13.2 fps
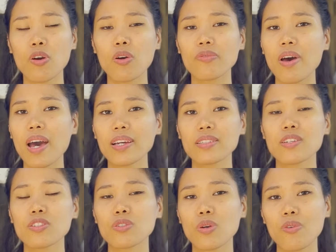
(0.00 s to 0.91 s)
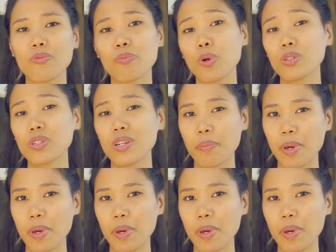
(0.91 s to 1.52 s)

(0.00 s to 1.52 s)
of access of modern